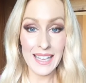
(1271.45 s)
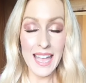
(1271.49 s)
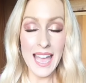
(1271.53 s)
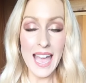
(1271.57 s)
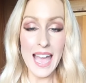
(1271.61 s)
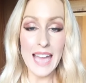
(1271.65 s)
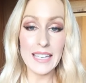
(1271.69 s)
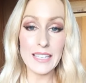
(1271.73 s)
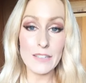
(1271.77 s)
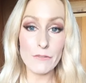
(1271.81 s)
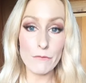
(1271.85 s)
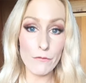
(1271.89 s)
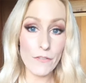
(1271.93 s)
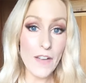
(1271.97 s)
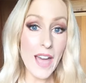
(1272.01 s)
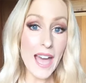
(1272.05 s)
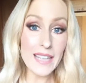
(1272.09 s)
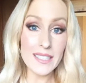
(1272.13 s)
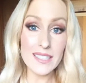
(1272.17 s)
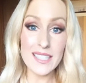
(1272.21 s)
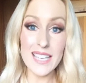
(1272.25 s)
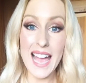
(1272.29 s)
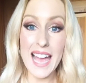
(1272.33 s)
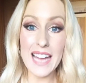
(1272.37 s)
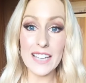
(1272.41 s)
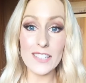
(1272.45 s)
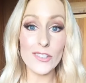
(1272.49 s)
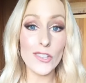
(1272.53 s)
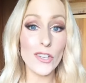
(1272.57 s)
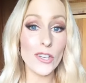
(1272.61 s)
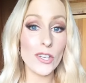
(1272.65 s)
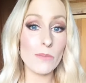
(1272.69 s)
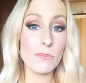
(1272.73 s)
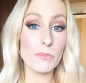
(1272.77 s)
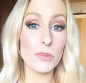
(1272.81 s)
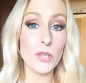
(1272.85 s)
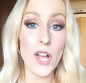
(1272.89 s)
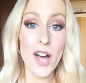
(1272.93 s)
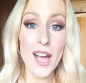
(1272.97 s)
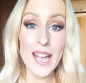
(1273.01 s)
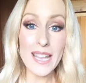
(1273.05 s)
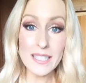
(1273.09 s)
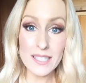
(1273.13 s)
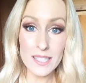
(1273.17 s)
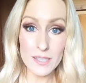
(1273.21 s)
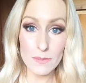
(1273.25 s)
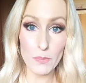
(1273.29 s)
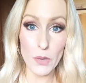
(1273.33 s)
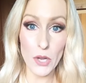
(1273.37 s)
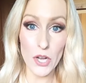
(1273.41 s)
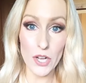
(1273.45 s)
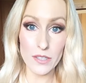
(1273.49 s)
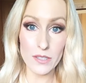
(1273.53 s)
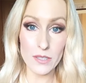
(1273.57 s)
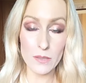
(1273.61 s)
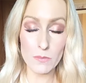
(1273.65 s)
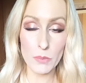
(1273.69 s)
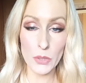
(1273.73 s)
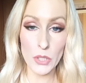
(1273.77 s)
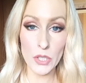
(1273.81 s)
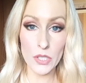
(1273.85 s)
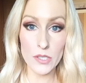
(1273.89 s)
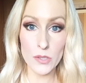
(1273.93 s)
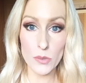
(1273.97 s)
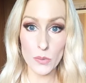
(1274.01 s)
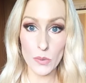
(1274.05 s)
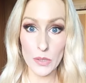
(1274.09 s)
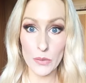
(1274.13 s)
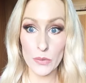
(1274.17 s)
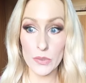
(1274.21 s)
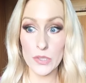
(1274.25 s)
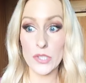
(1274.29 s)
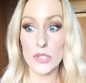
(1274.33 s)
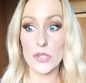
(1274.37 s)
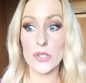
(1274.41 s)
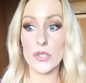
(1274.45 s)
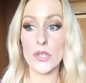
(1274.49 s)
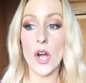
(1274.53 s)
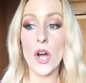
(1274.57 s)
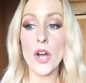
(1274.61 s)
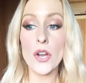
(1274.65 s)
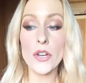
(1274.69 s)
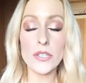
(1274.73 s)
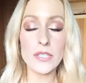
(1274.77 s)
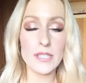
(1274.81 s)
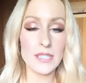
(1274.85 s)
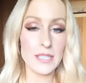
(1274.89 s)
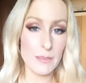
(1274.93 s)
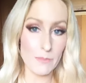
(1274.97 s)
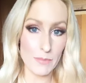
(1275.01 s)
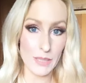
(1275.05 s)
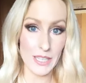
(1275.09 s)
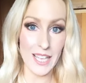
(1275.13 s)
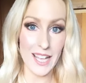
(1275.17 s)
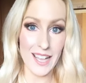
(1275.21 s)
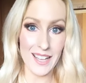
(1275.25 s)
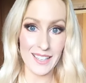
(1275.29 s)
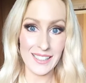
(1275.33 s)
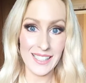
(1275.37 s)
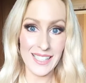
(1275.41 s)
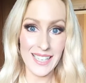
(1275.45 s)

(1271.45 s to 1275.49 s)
And in fact, it had a lot of blind spots because we were so similar